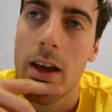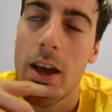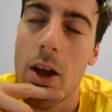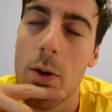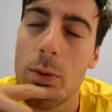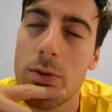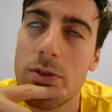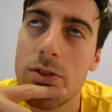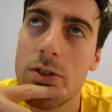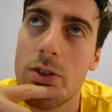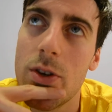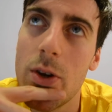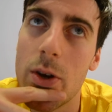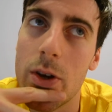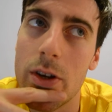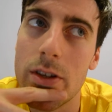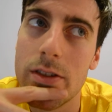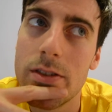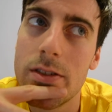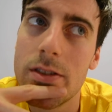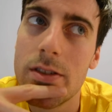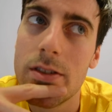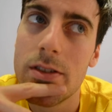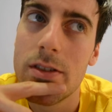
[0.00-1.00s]
It was
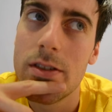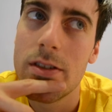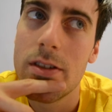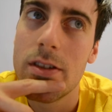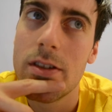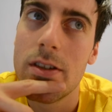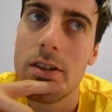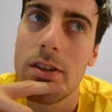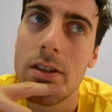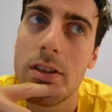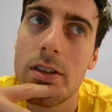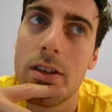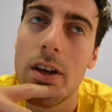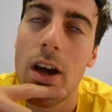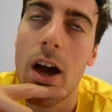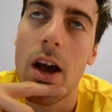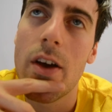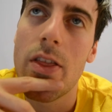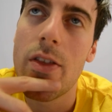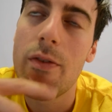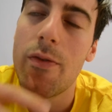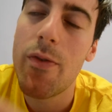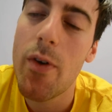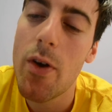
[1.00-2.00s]
good.
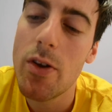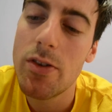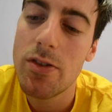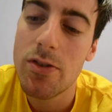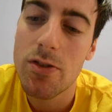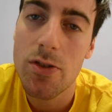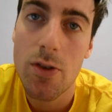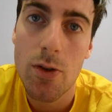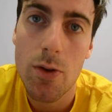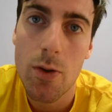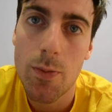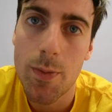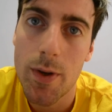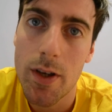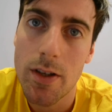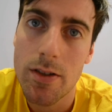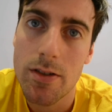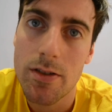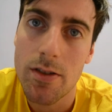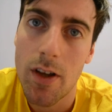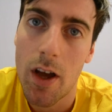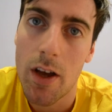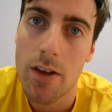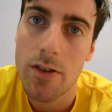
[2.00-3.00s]
The first 2
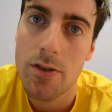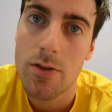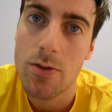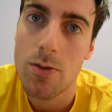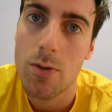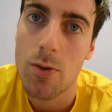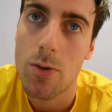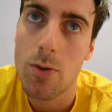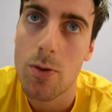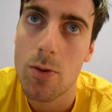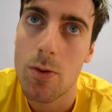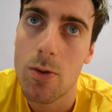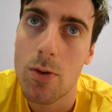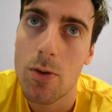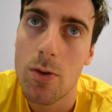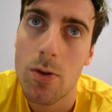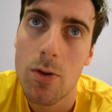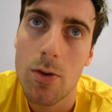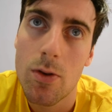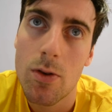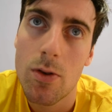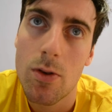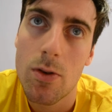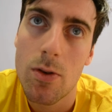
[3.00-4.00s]
pieces I saw,
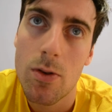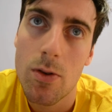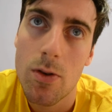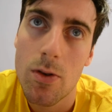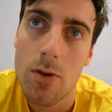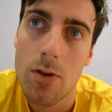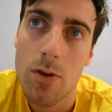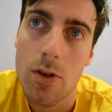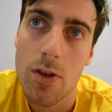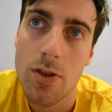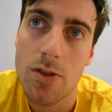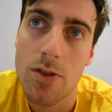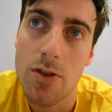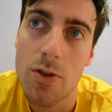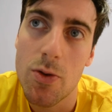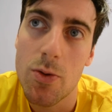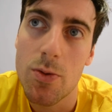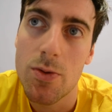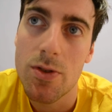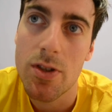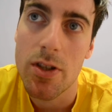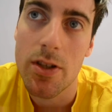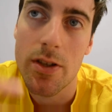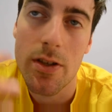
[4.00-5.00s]
because
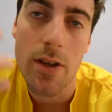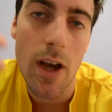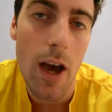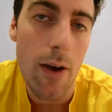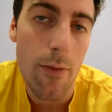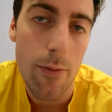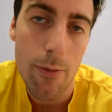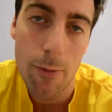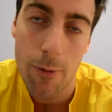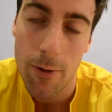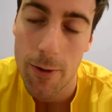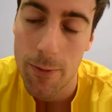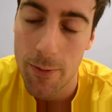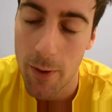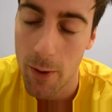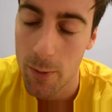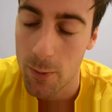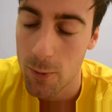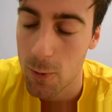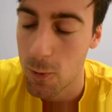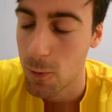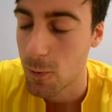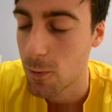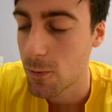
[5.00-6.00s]
you have 3
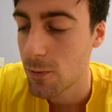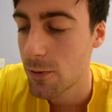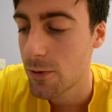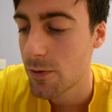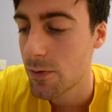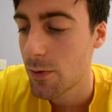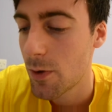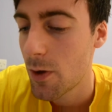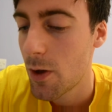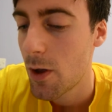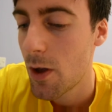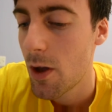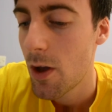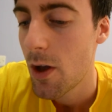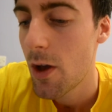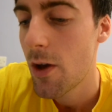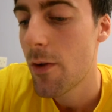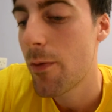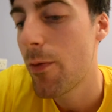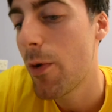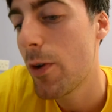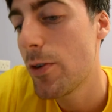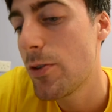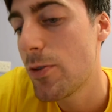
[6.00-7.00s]
phone calls.
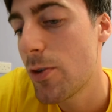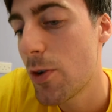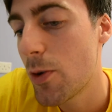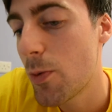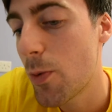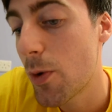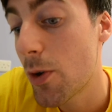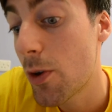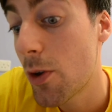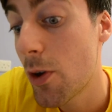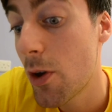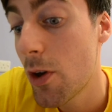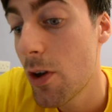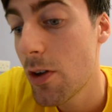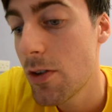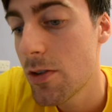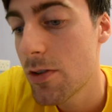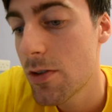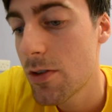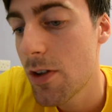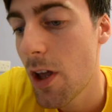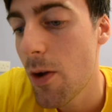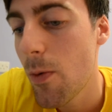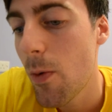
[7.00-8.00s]
First 2 were
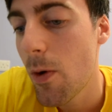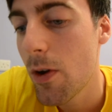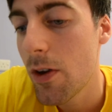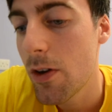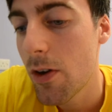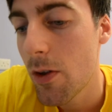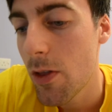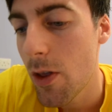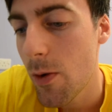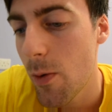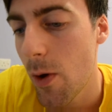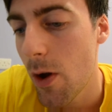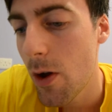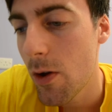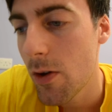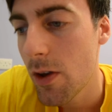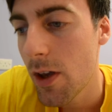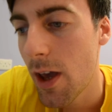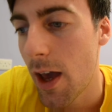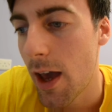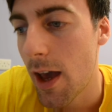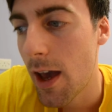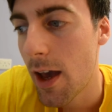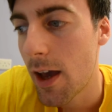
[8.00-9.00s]
good. They were
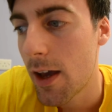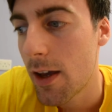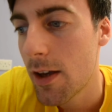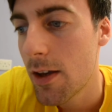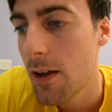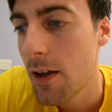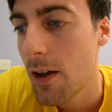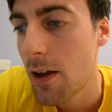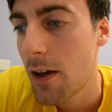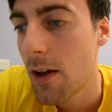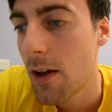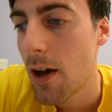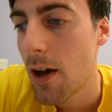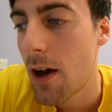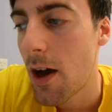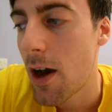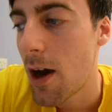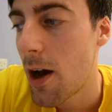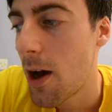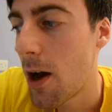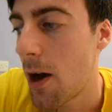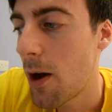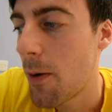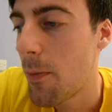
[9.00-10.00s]
okay,
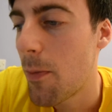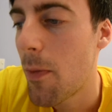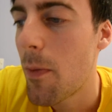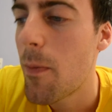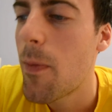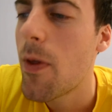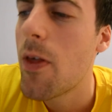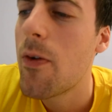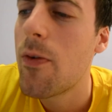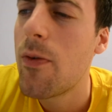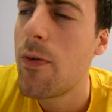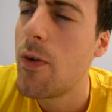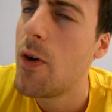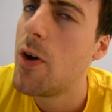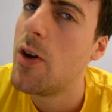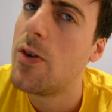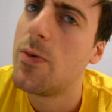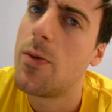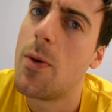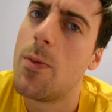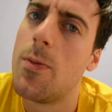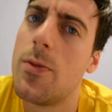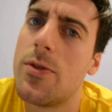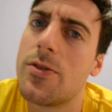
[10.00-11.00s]
but the
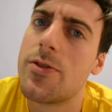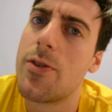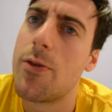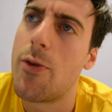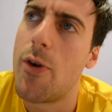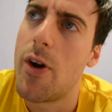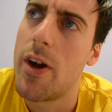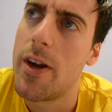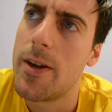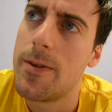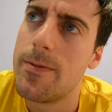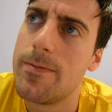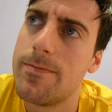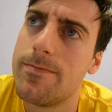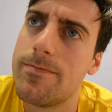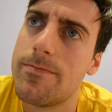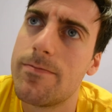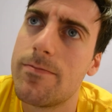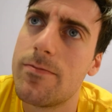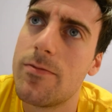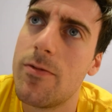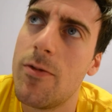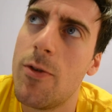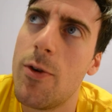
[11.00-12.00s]
3rd one was great.
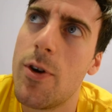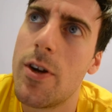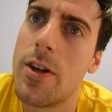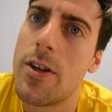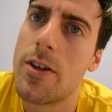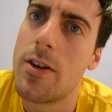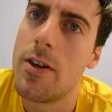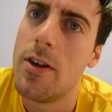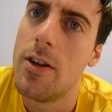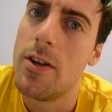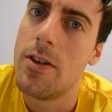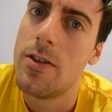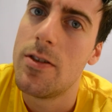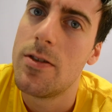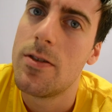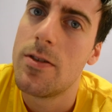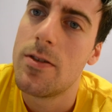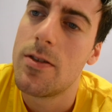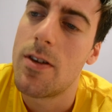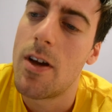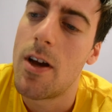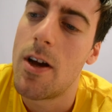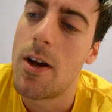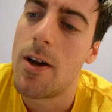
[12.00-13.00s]
Really good.
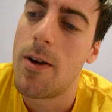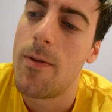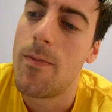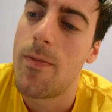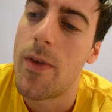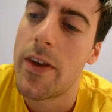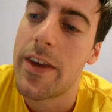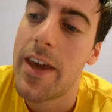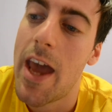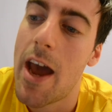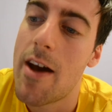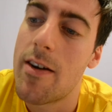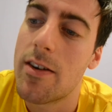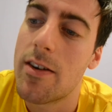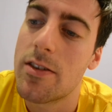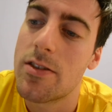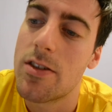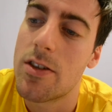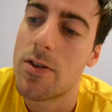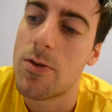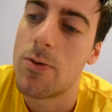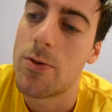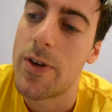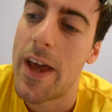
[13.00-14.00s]
A
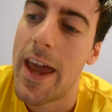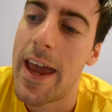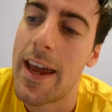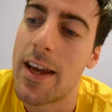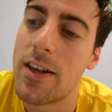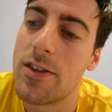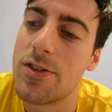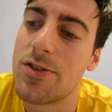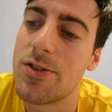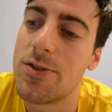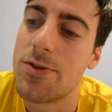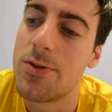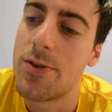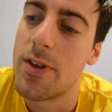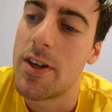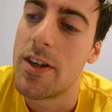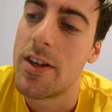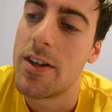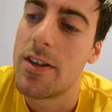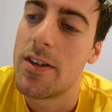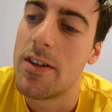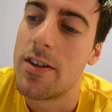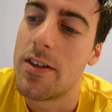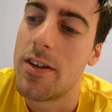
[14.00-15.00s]
character called Angel
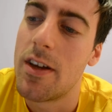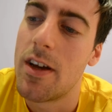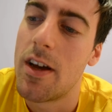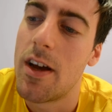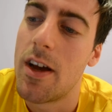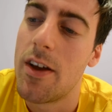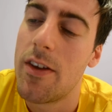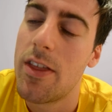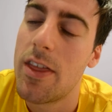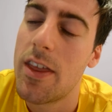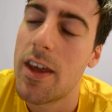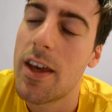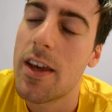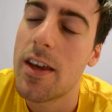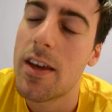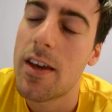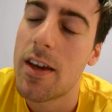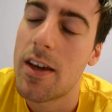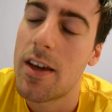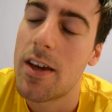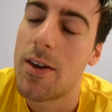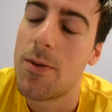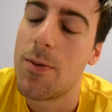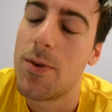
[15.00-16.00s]
in, I
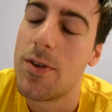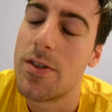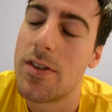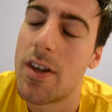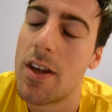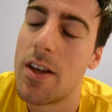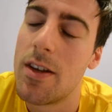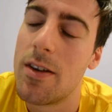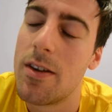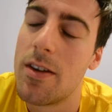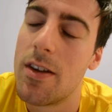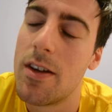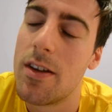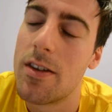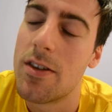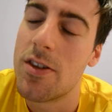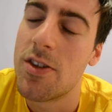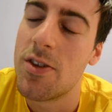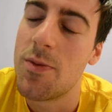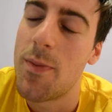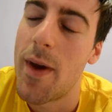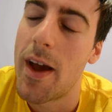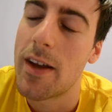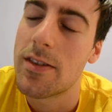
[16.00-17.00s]
think it was in
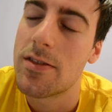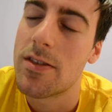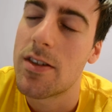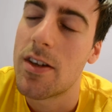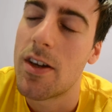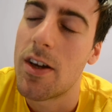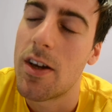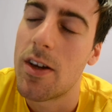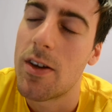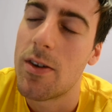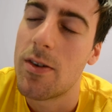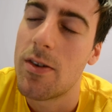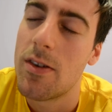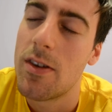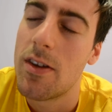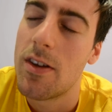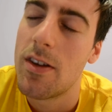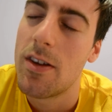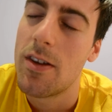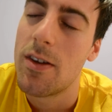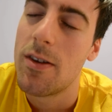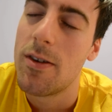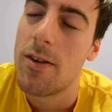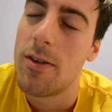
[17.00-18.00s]
New Mexico.
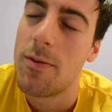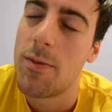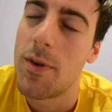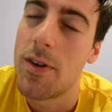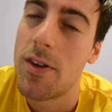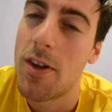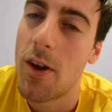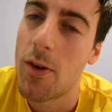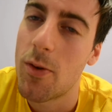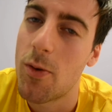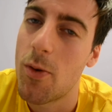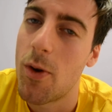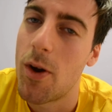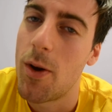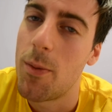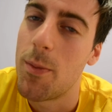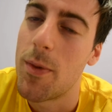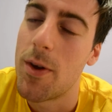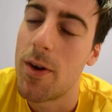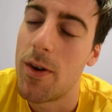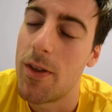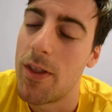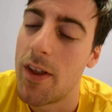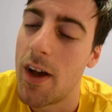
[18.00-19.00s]
Don't quote
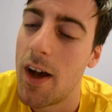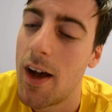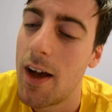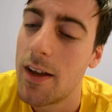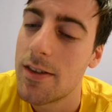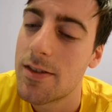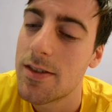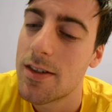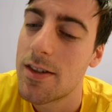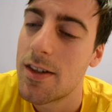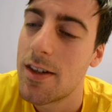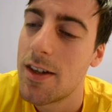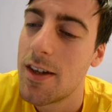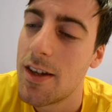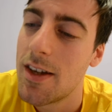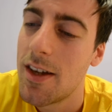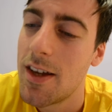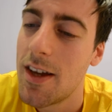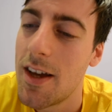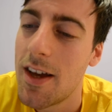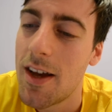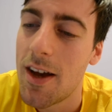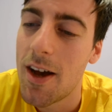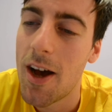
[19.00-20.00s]
me on that.
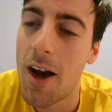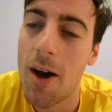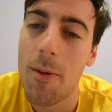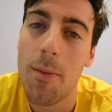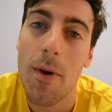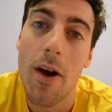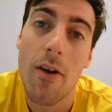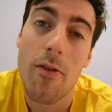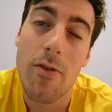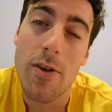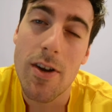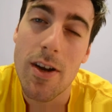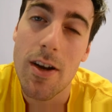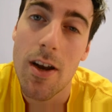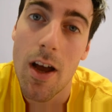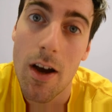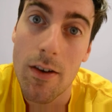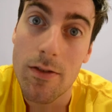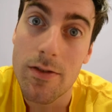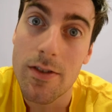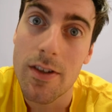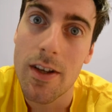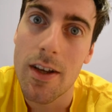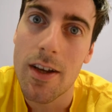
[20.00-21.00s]
But I really
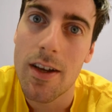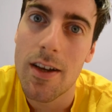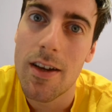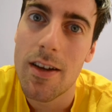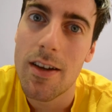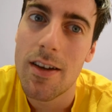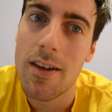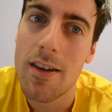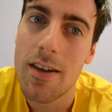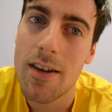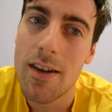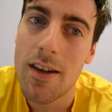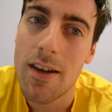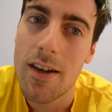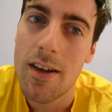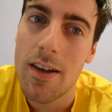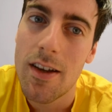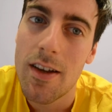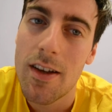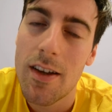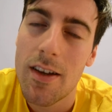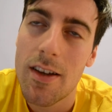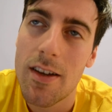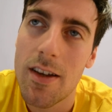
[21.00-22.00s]
loved it.
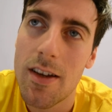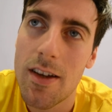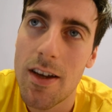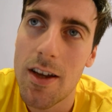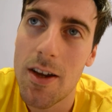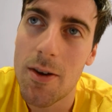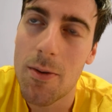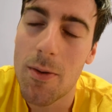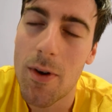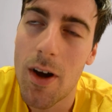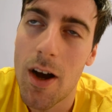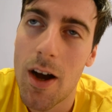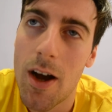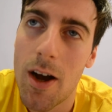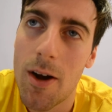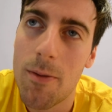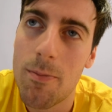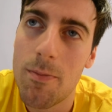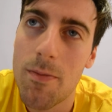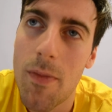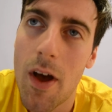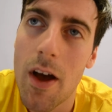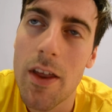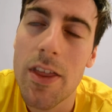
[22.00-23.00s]

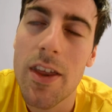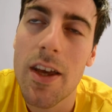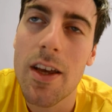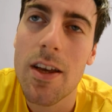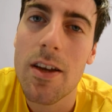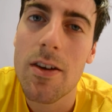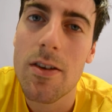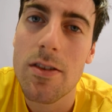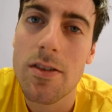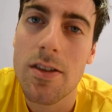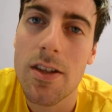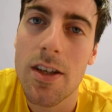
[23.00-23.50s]
I think